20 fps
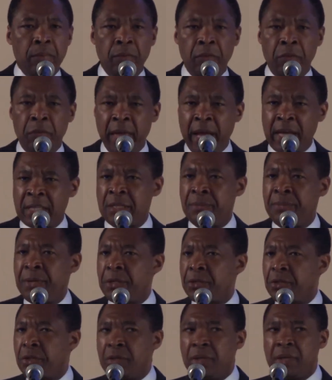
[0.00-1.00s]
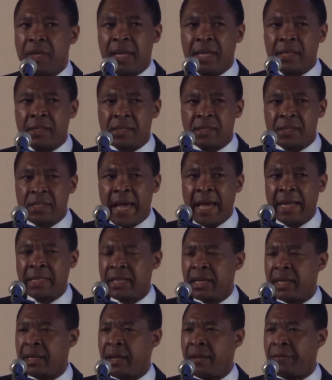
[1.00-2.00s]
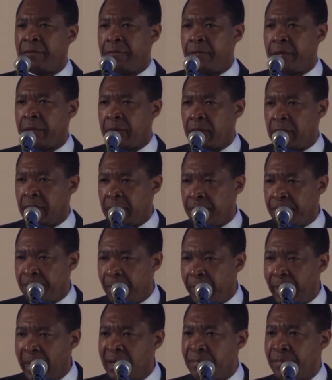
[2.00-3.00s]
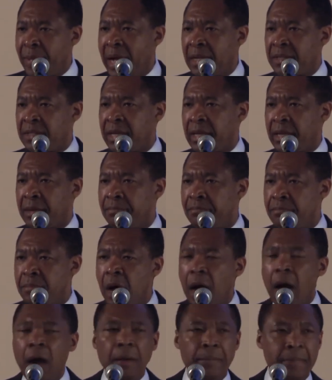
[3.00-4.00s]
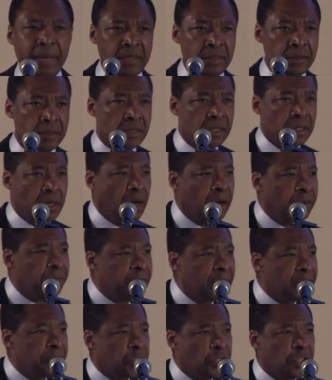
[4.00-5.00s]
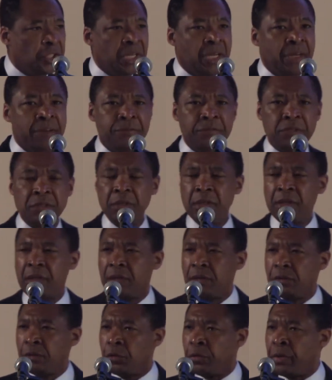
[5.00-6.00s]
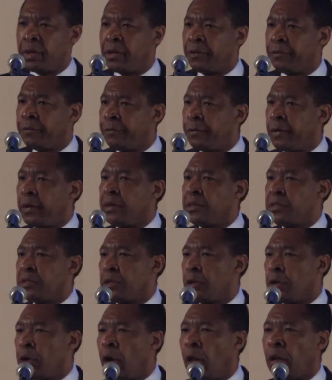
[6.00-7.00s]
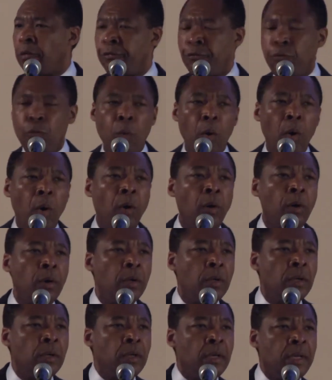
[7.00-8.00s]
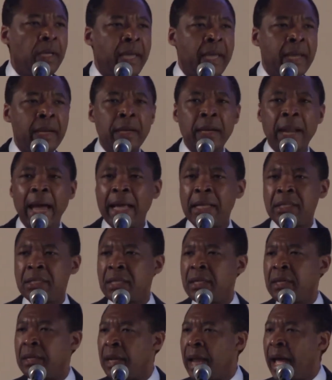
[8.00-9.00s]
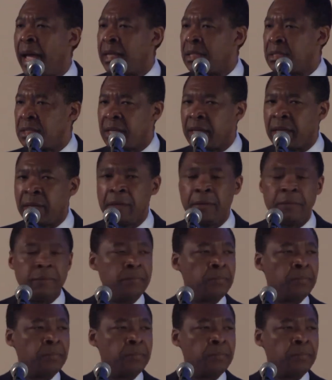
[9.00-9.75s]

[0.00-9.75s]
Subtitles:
The exhibition is set in the paradigmatic moment of this shift during the first Gulf War in 1990.